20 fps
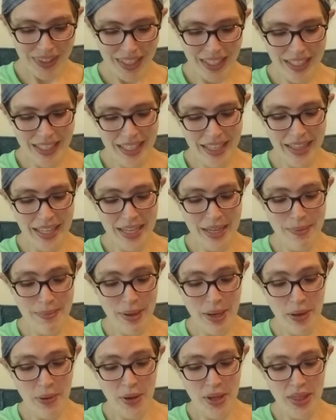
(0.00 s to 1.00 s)
to think
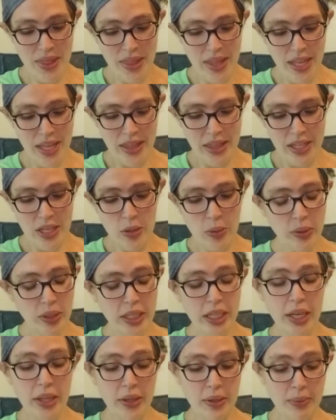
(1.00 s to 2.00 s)
about. And then the
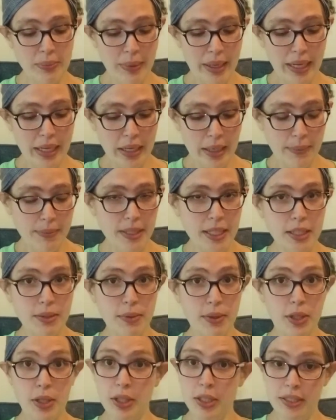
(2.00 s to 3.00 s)
only other main updates
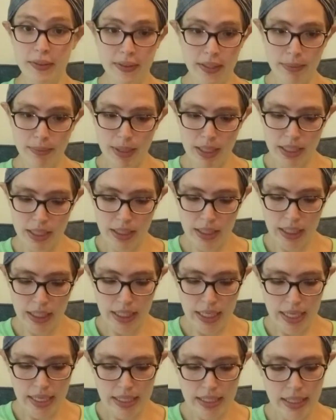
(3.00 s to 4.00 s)
with her
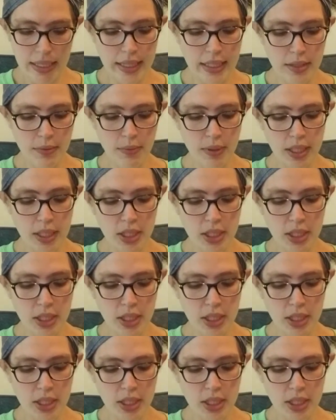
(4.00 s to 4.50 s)
developmentally is this week